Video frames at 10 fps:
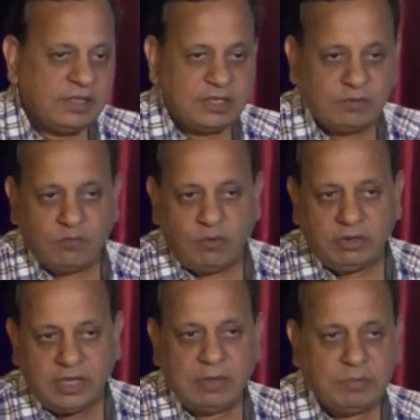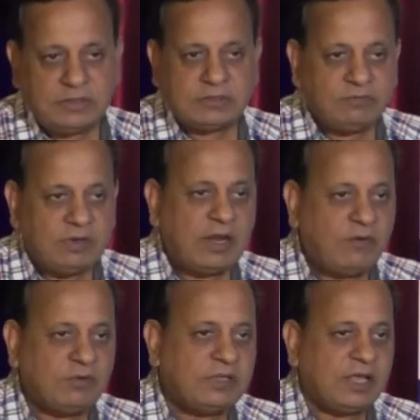that what happens one
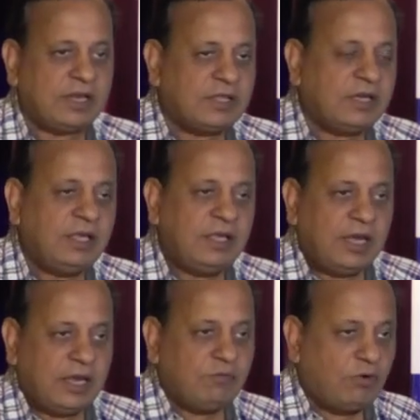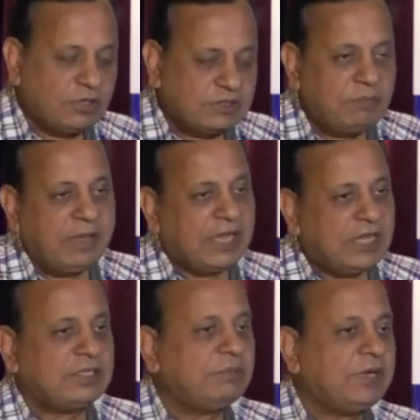after the another and what is the
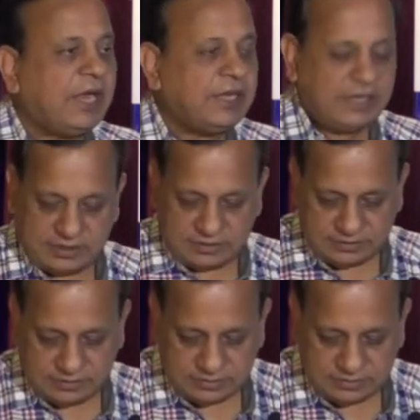mechanism behind it.